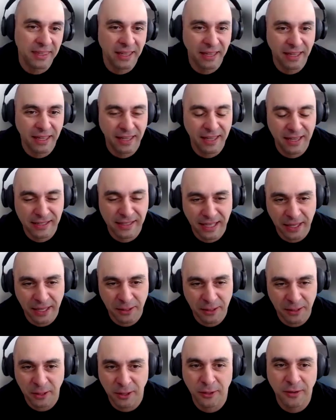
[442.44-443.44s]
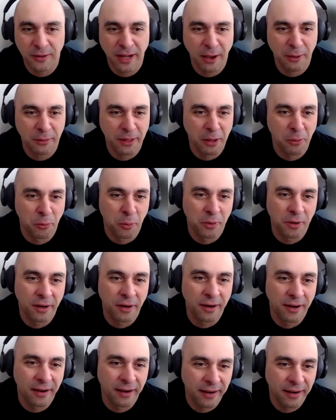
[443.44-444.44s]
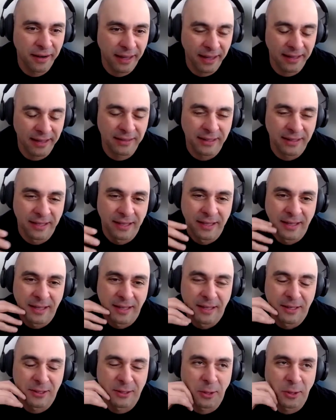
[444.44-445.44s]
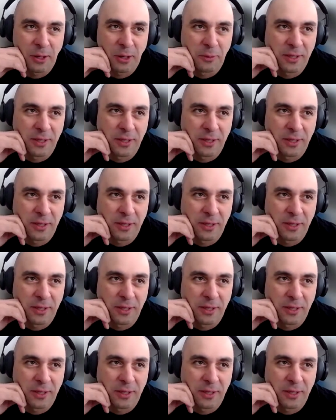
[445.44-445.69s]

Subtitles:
things and you learn how they work. And so it